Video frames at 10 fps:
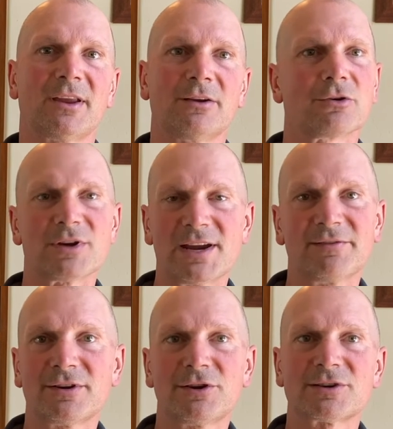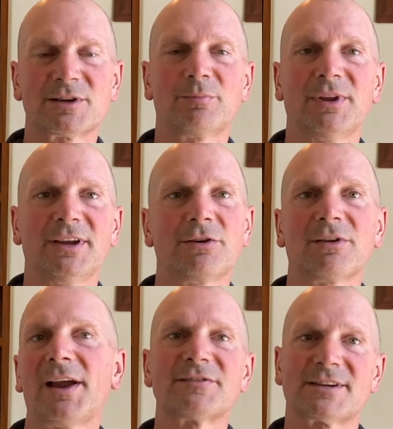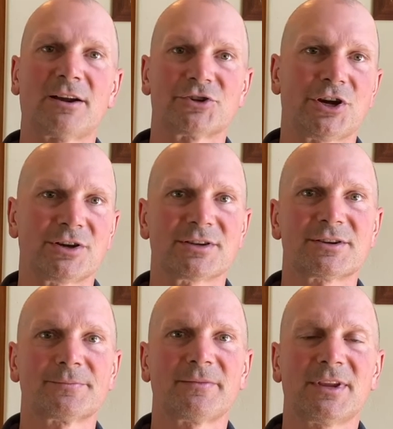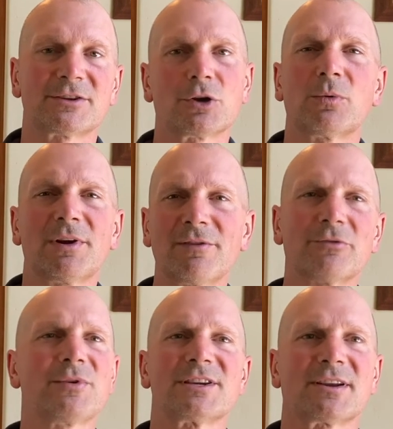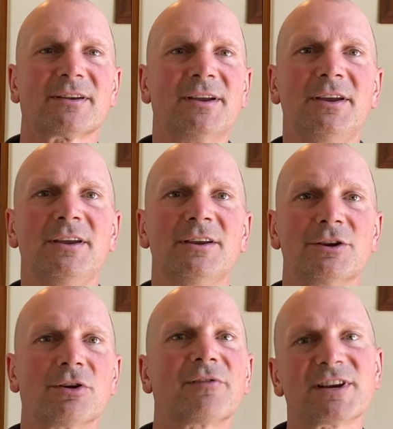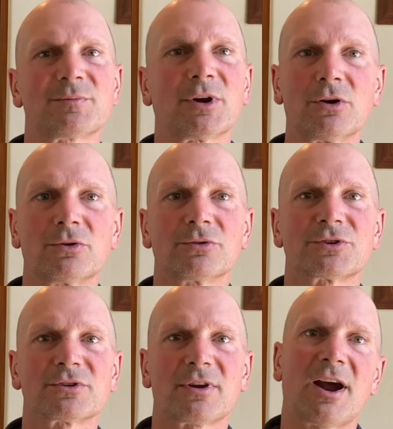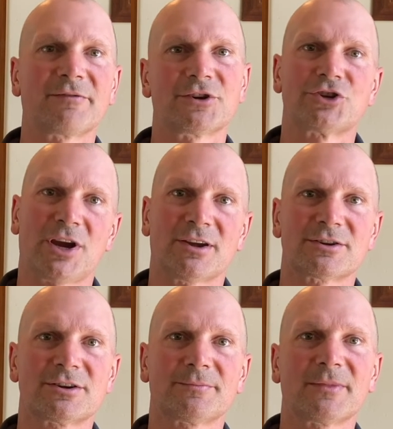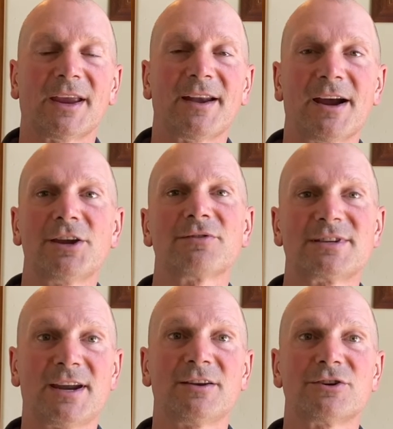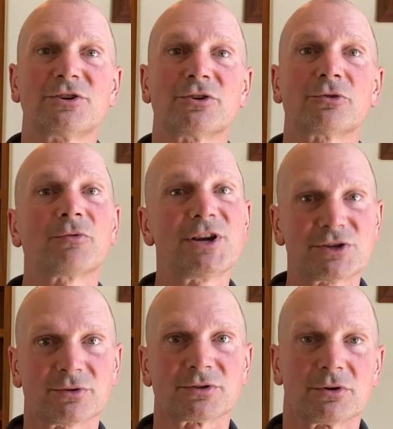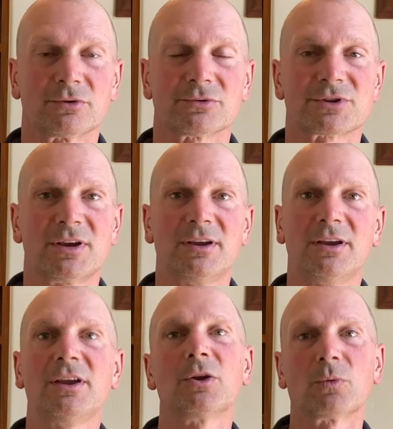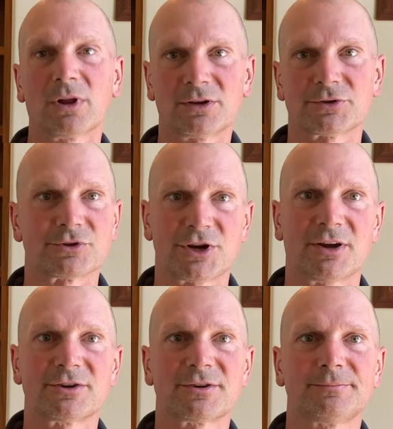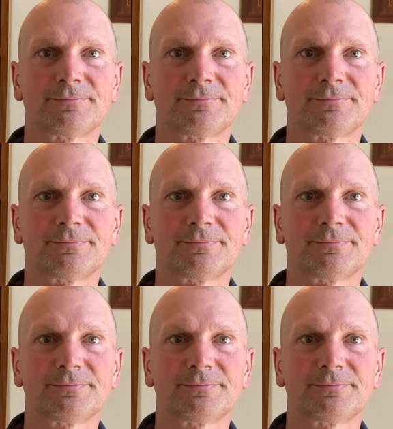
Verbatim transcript: or even your simply your lifestyle changes. So whatever the reason, your investment goals often change, and how you intend to reach those goals will also change.